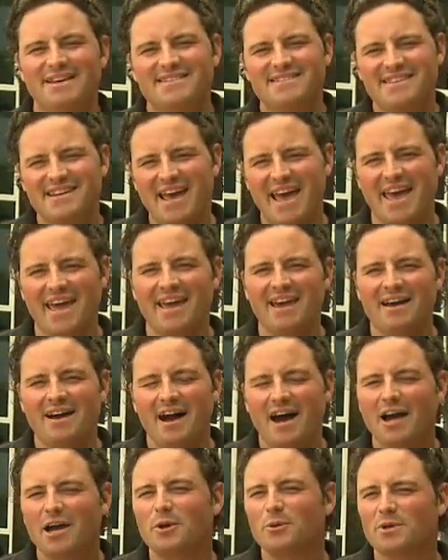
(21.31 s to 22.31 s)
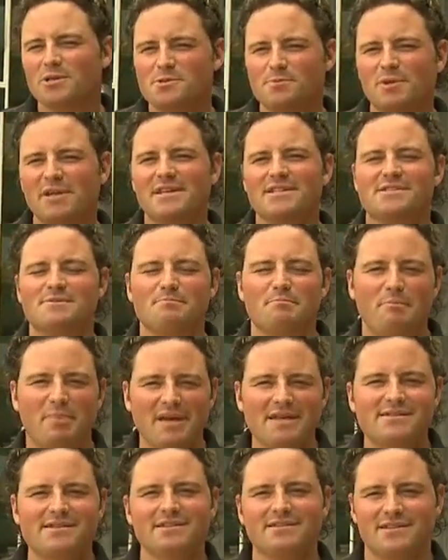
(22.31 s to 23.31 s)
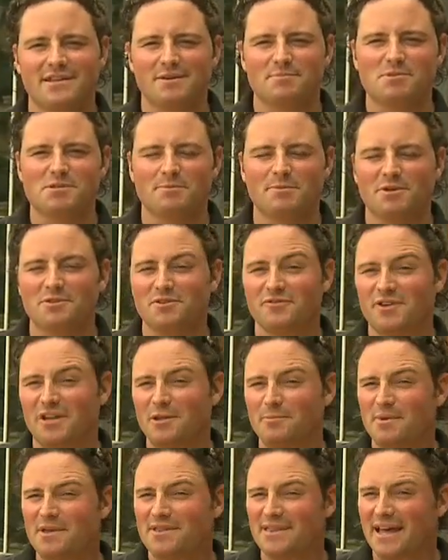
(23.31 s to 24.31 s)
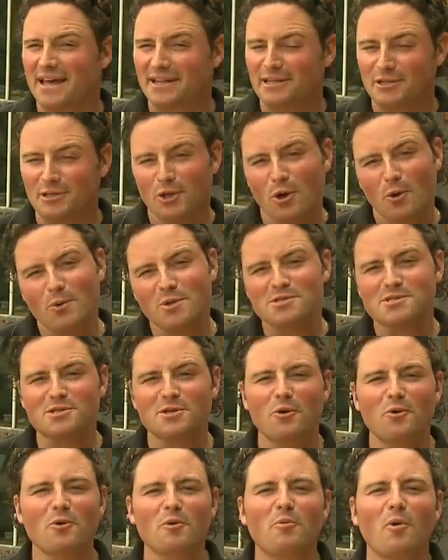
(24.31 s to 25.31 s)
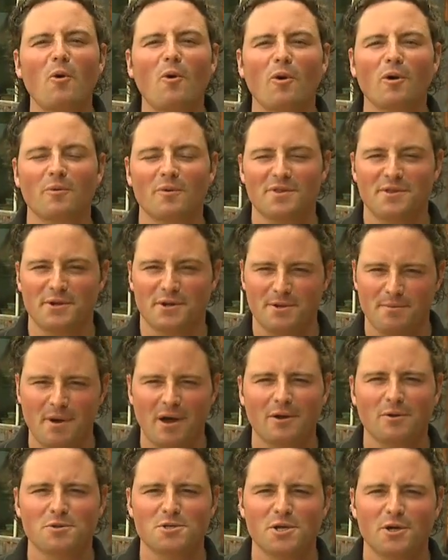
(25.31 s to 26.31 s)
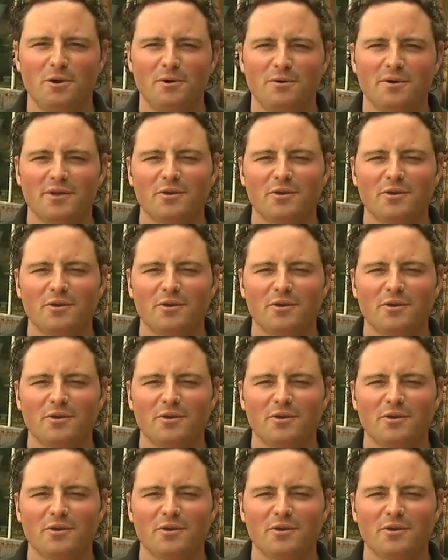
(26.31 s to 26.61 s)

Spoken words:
Today, I'm going to explain some basic tips about developing that low and slow rapport with your Kamado Joe